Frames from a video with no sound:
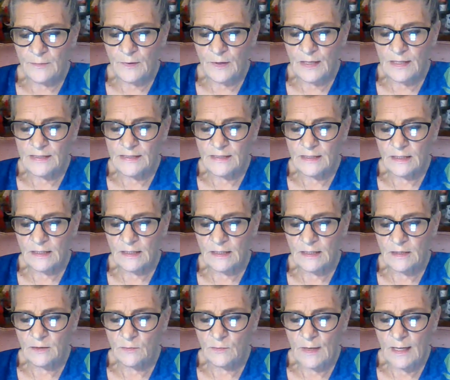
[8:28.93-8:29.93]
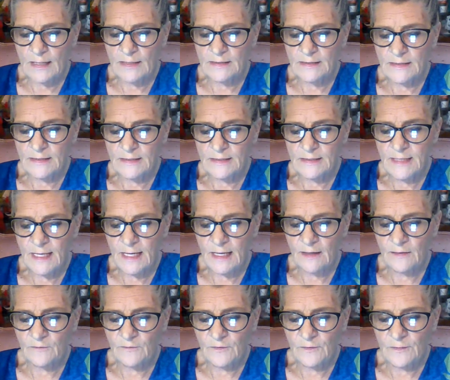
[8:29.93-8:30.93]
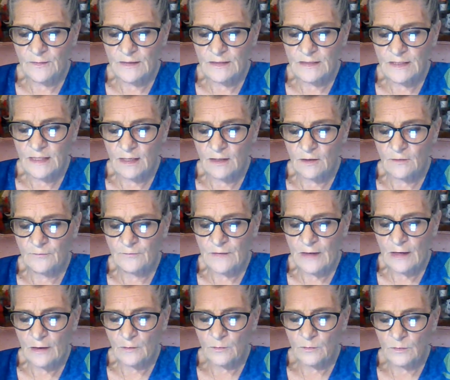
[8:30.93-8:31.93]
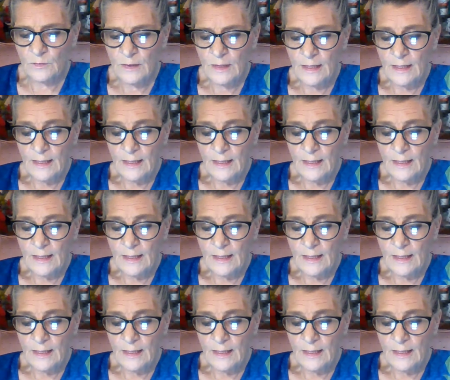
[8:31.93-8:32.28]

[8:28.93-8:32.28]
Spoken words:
Presently, he raised his head from the telephone.